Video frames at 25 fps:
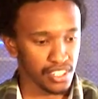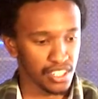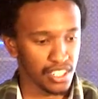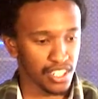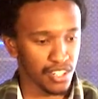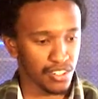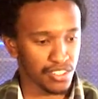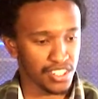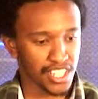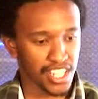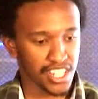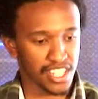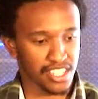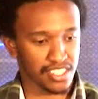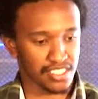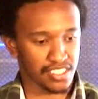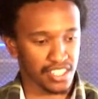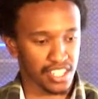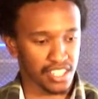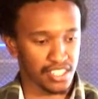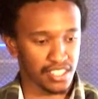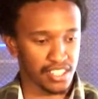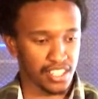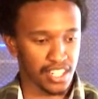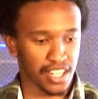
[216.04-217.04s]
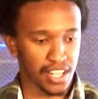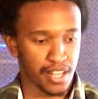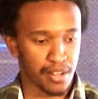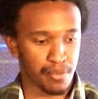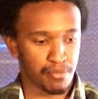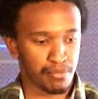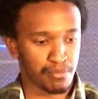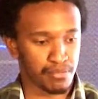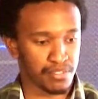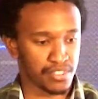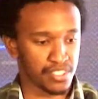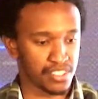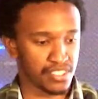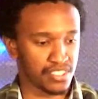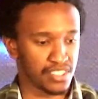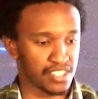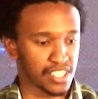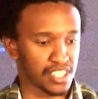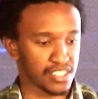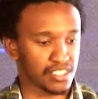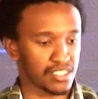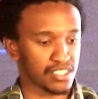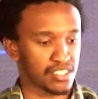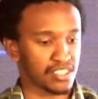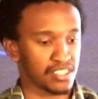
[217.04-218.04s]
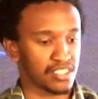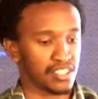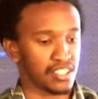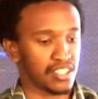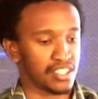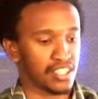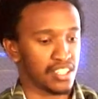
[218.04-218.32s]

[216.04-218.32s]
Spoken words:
Now, on the other side, it's just